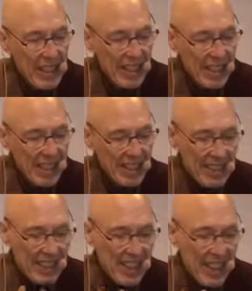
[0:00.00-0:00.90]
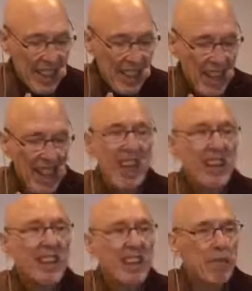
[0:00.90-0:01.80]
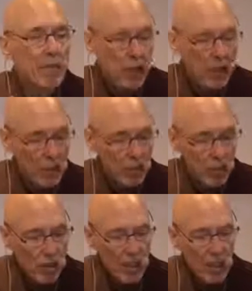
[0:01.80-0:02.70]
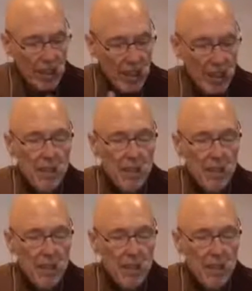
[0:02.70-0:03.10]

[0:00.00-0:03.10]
He's sitting at the foot of the tree